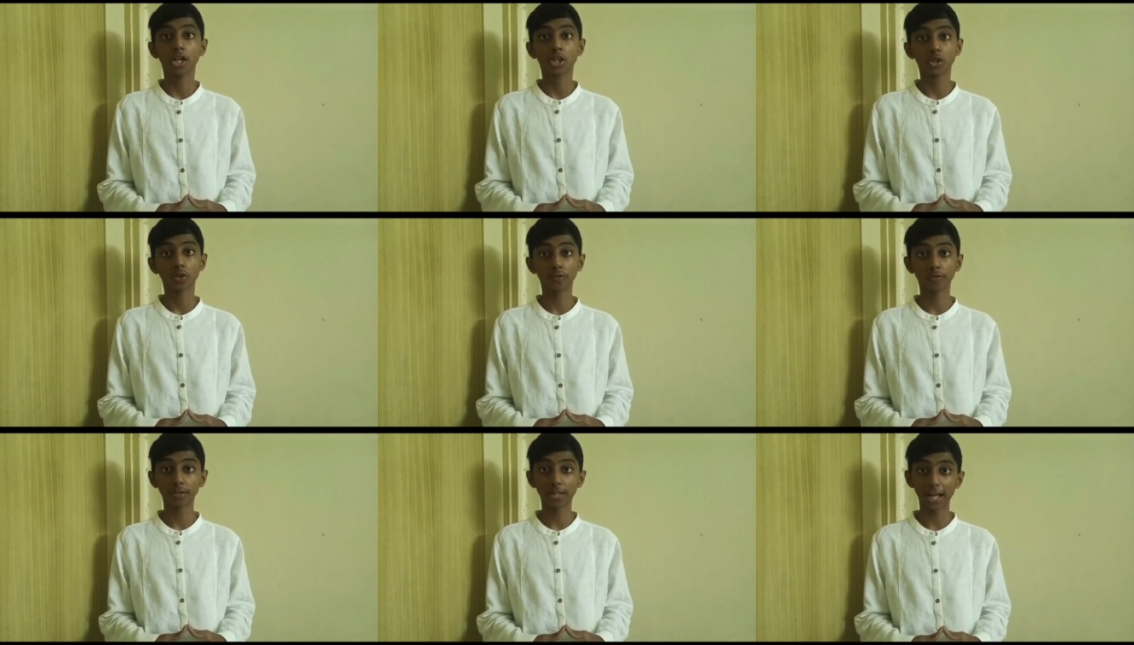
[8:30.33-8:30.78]

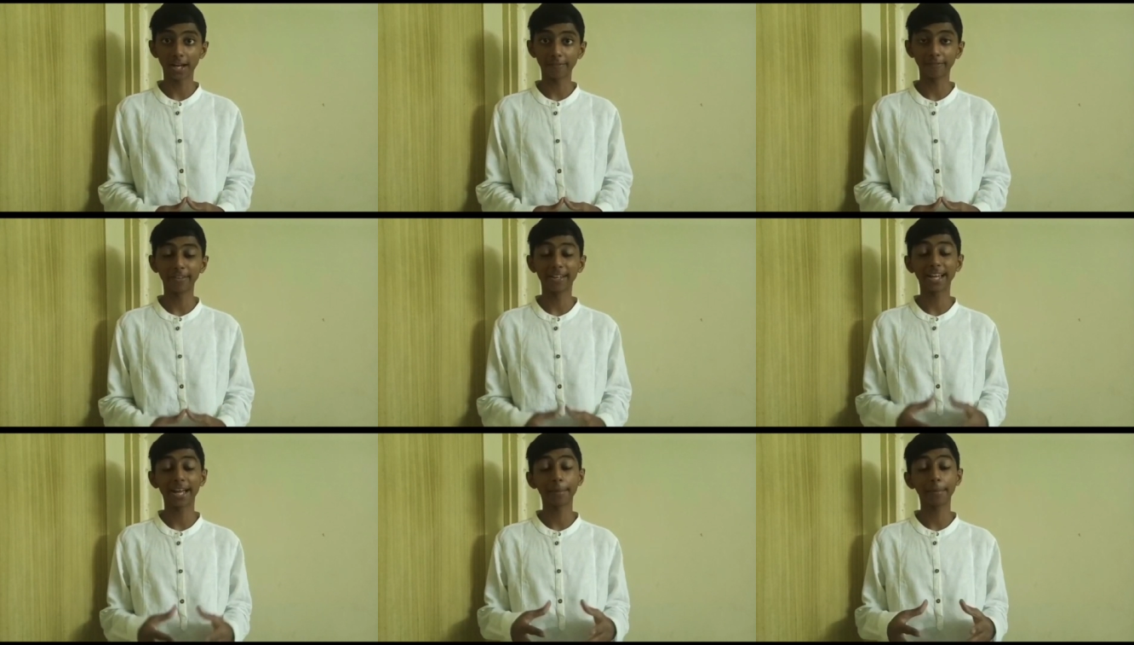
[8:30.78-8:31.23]
so that
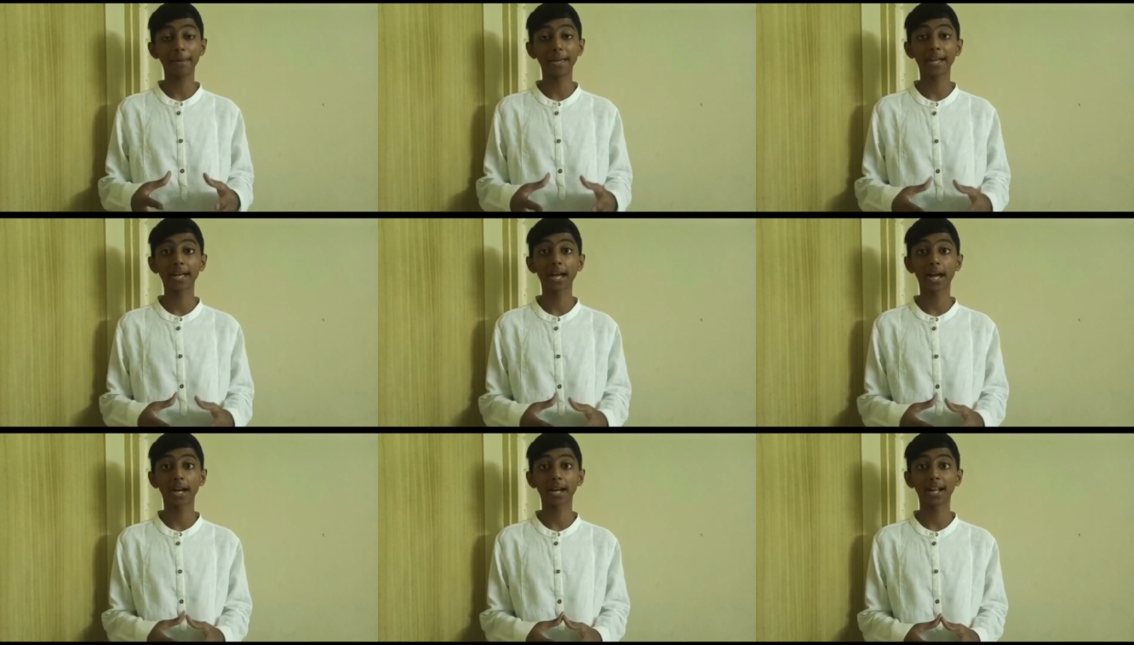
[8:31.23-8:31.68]
we can
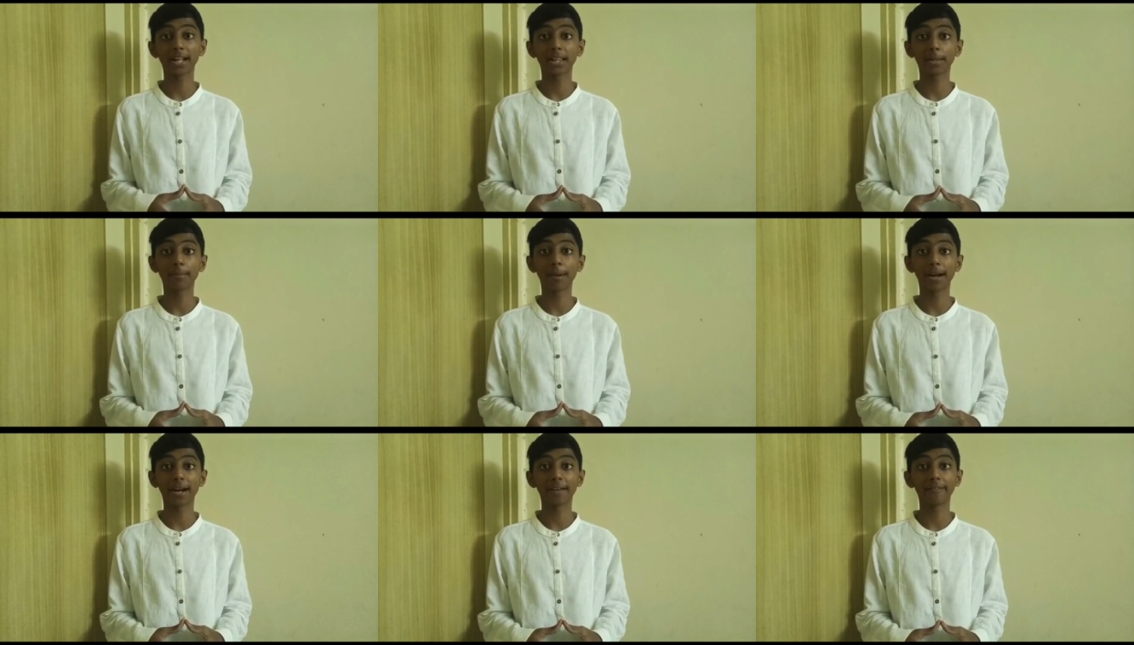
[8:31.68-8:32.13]
make our
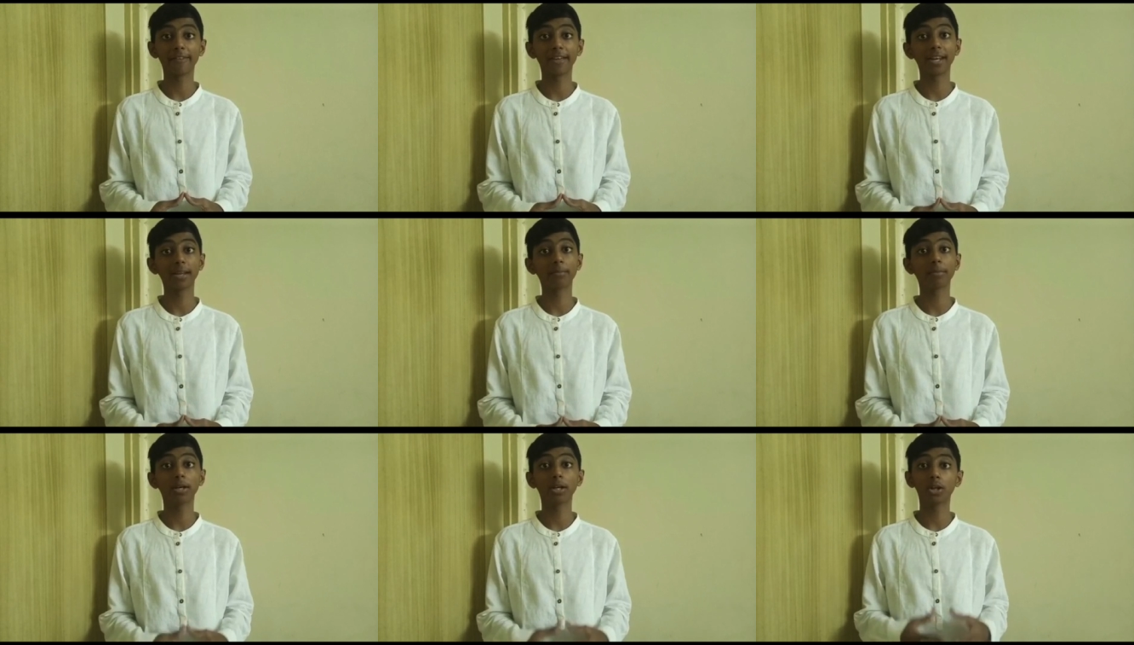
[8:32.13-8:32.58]
Realth Band
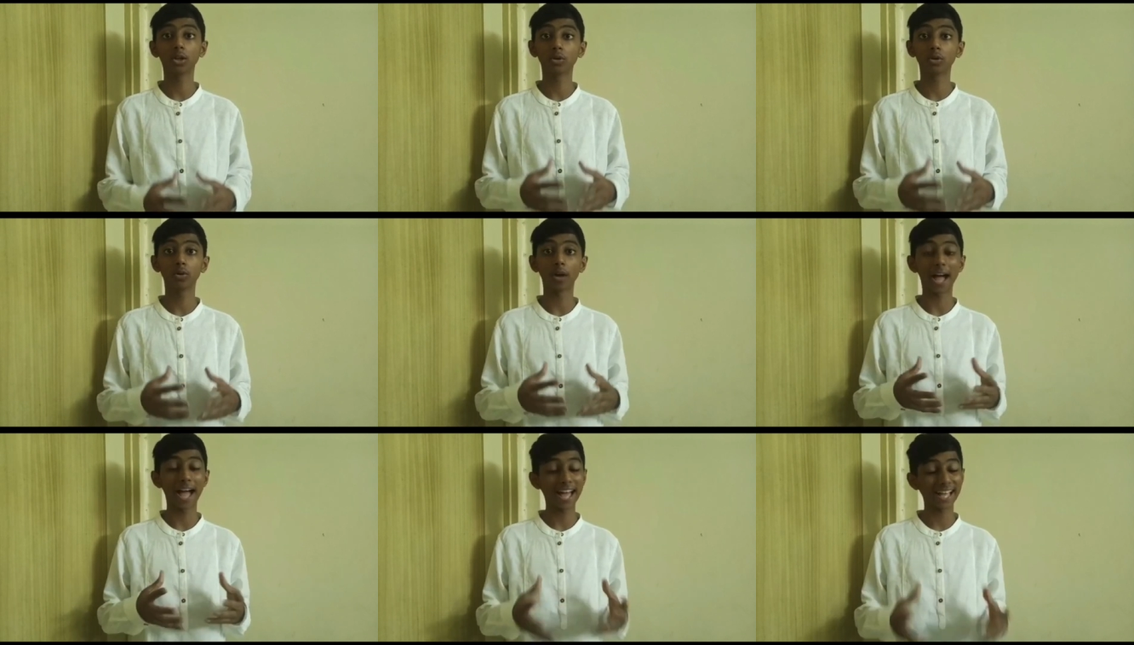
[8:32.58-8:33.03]
available
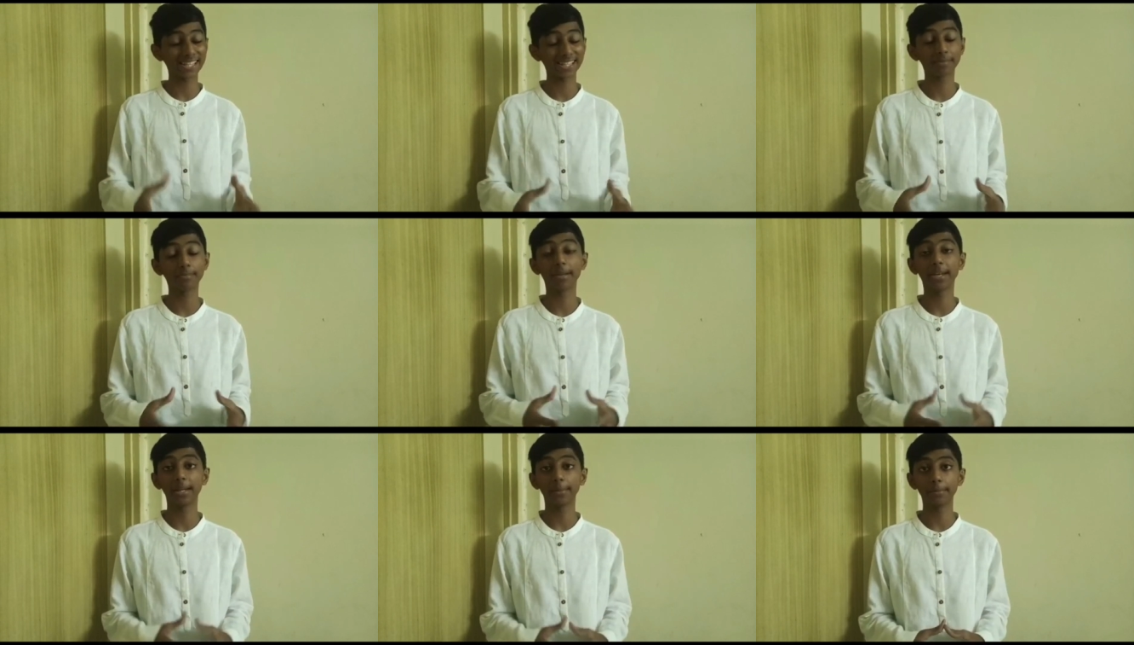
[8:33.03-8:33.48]
to as
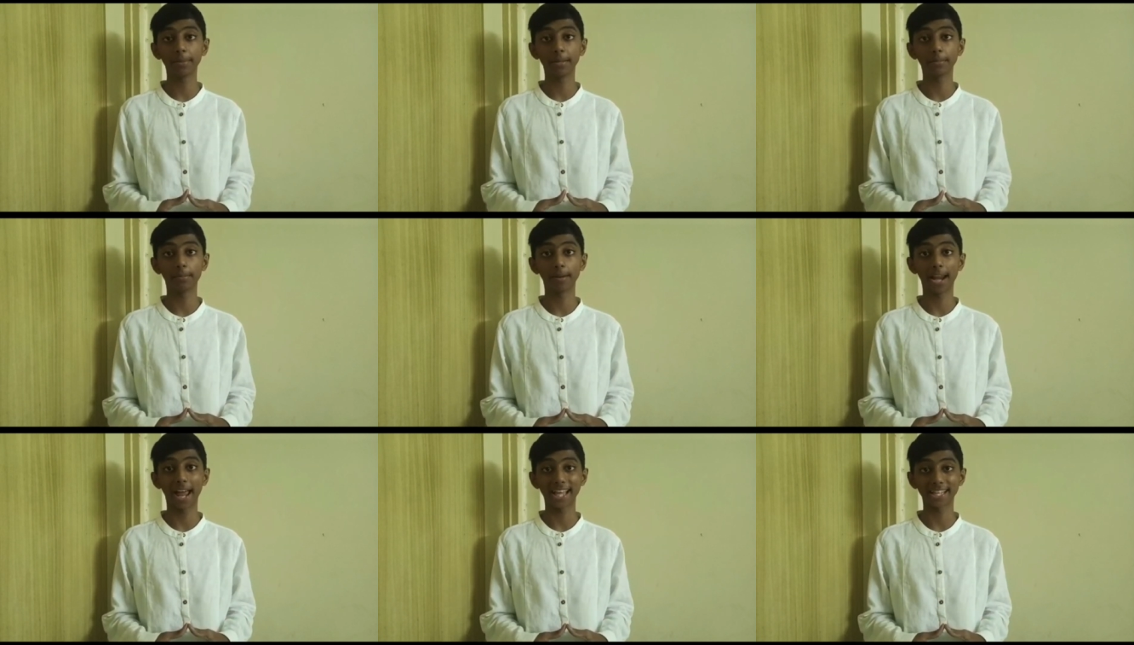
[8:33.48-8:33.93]
many
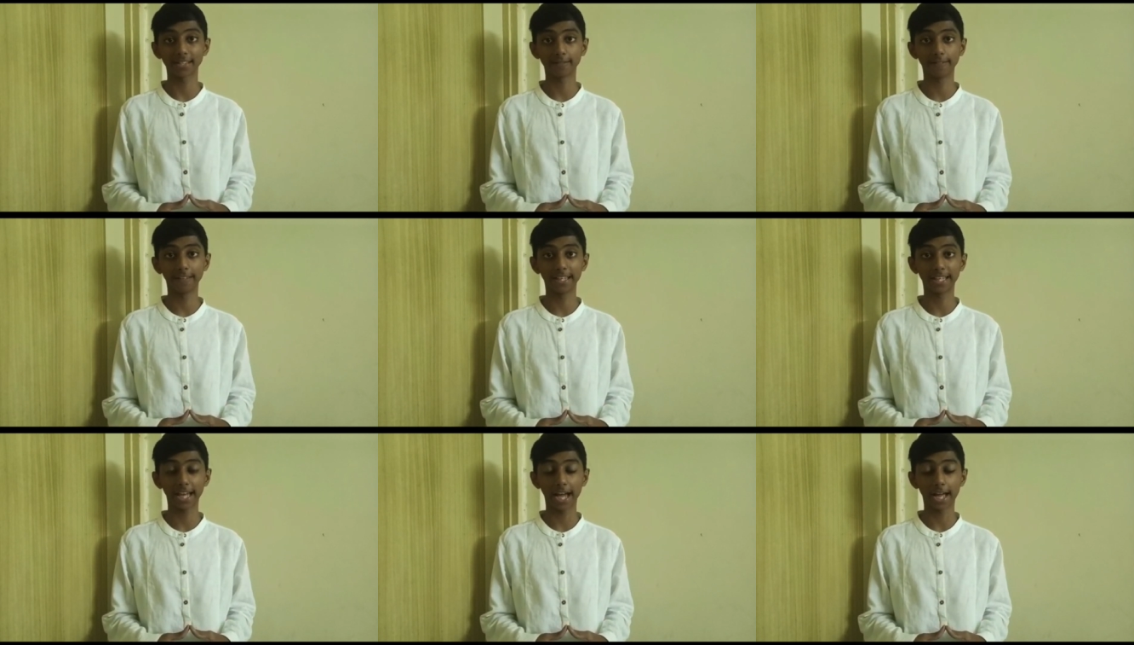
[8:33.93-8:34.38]
people as
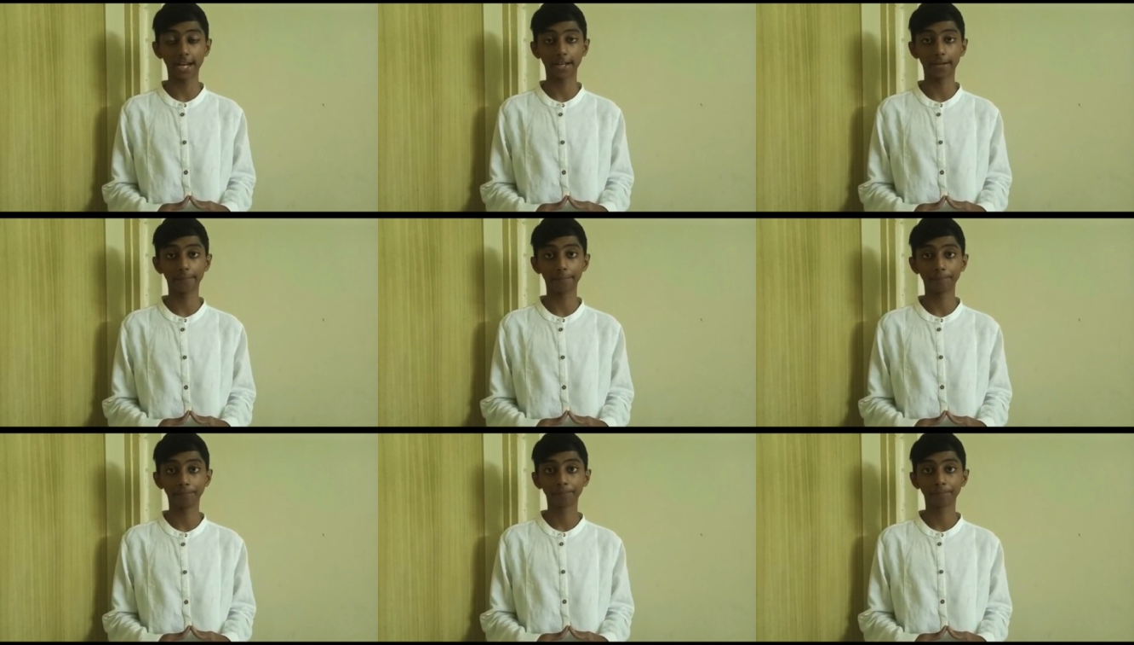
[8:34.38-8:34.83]
we can.